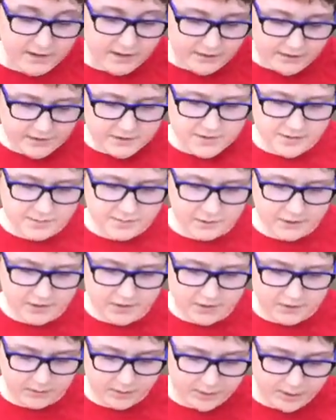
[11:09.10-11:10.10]
These
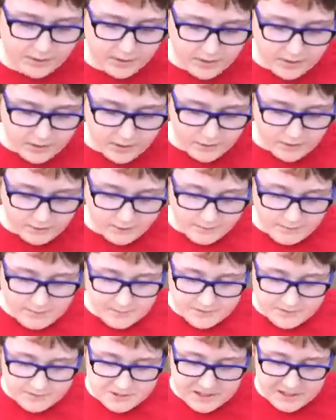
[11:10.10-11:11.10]
immigrants were
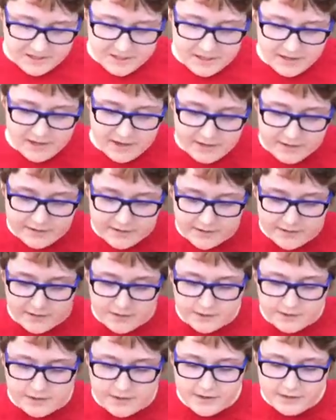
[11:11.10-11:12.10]
from China and
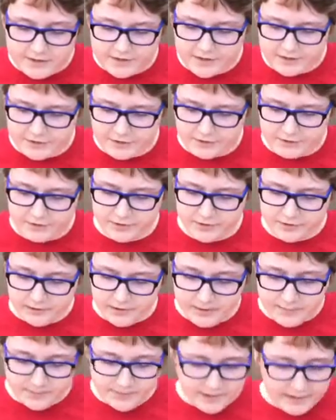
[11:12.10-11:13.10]
Southern and Eastern
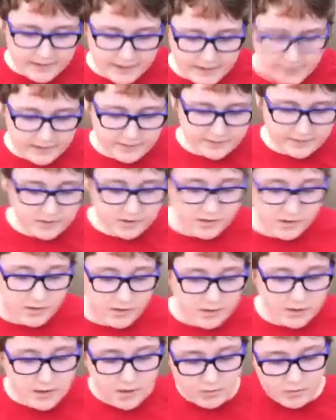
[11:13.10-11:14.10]
Europe and
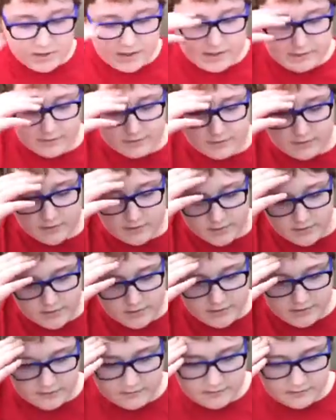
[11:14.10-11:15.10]
arrived
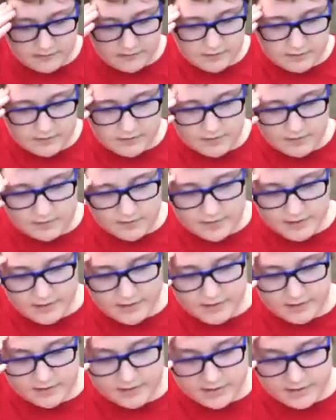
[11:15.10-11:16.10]
in the
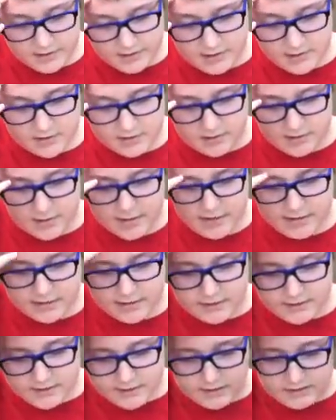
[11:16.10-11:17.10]
U.S. in
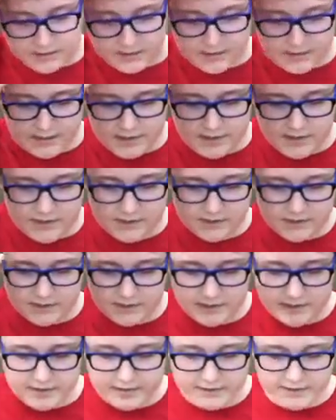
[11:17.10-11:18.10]
1880s and
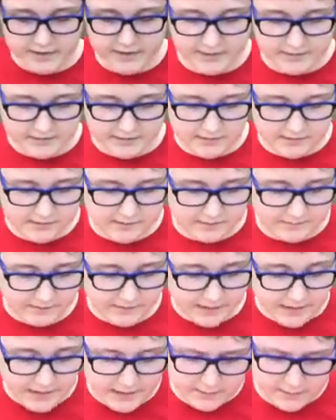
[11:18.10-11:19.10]
1890s.
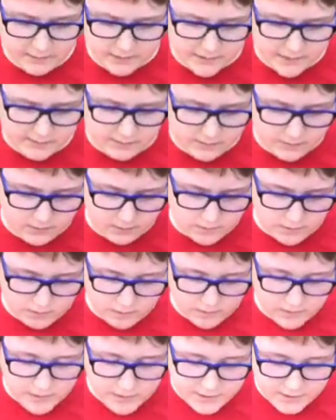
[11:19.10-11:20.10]
After the Civil
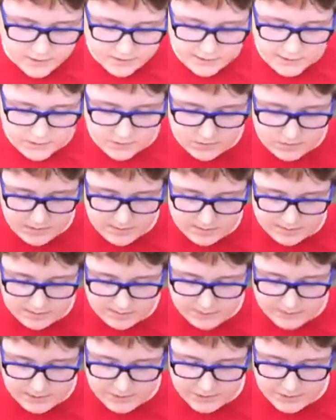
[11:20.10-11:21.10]
War, the Irish were able to
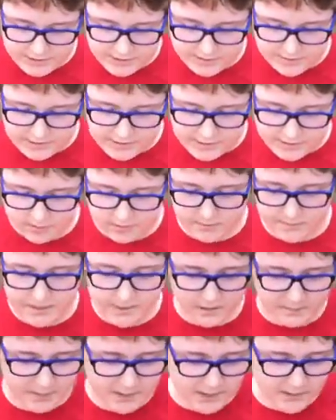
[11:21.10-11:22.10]
find jobs that were
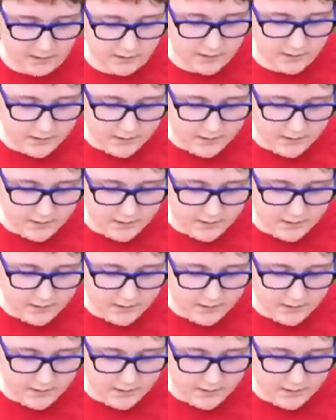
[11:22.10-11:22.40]
better paying.